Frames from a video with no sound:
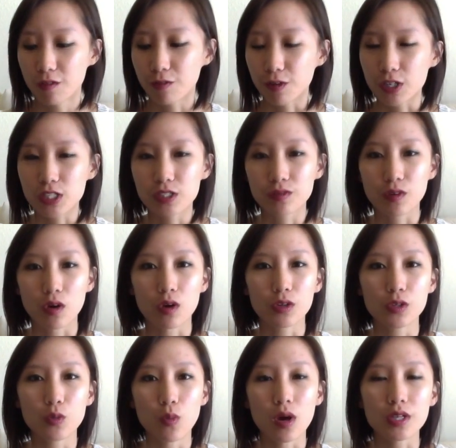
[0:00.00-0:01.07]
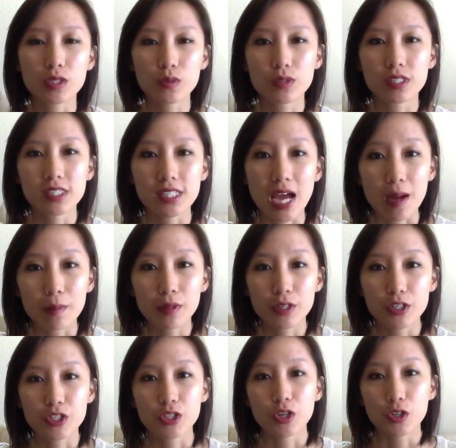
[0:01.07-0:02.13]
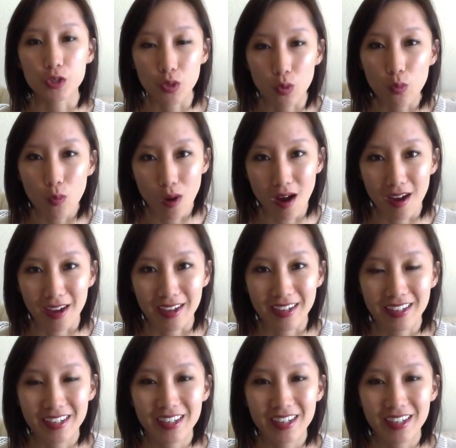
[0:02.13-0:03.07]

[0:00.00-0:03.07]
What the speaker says: first of all, you want to establish your why.